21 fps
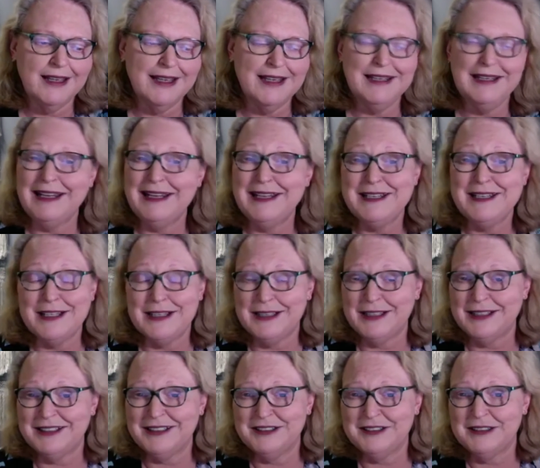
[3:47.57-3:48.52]
Is it
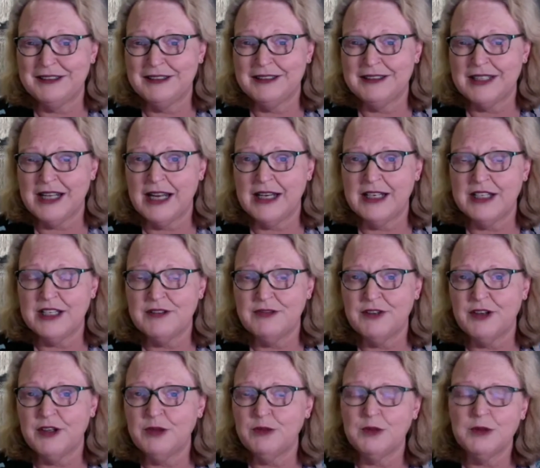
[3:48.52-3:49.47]
the tenant's
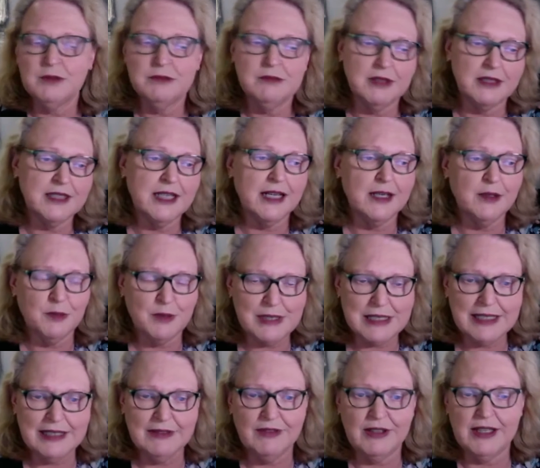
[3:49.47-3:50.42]
fault? Well, the tenant
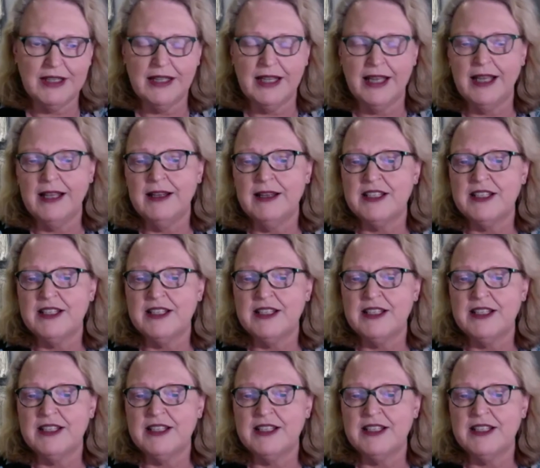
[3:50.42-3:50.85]
was living there.